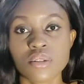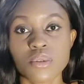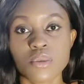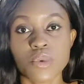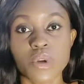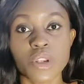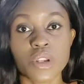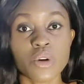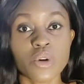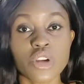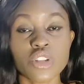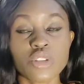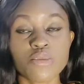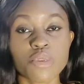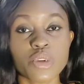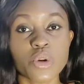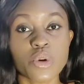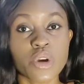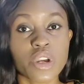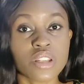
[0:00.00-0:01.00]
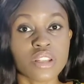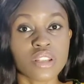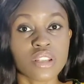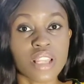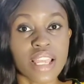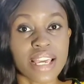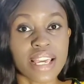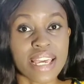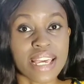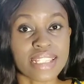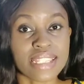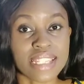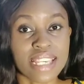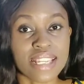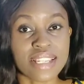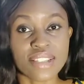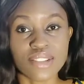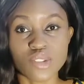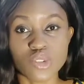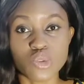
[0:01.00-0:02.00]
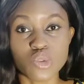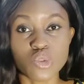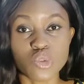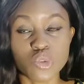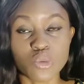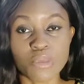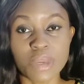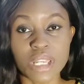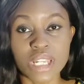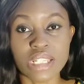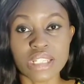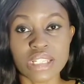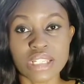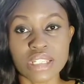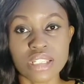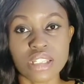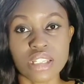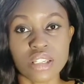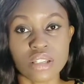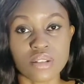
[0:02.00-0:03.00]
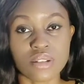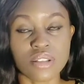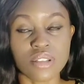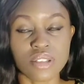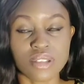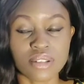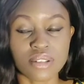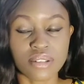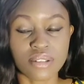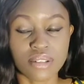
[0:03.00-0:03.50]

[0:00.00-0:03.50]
we're not going to be going, like I said, into too many details.